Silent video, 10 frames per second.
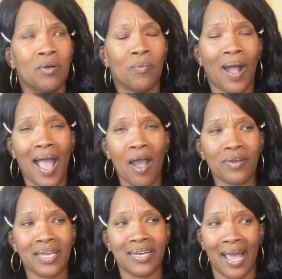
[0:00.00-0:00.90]
well, how
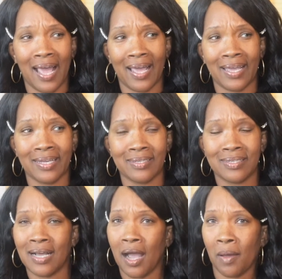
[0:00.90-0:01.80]
can I
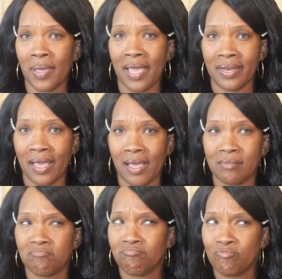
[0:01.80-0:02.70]
combat that?
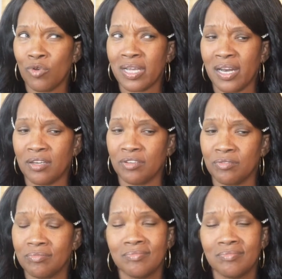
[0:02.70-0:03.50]
What can I do?